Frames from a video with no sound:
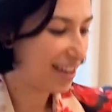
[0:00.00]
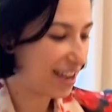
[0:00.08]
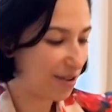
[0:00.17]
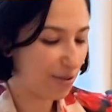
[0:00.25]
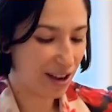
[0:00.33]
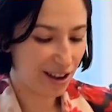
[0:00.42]
E
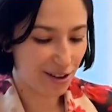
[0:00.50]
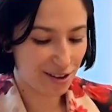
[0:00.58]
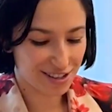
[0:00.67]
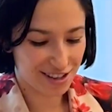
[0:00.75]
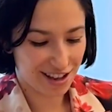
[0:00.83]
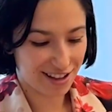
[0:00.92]
una
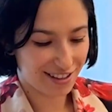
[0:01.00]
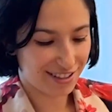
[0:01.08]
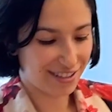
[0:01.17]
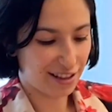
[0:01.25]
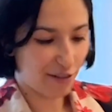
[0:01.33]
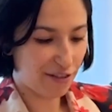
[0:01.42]
cosa
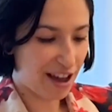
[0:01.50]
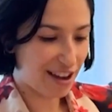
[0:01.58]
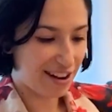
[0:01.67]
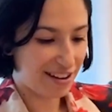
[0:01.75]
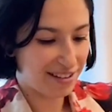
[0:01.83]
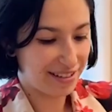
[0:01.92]
da fare.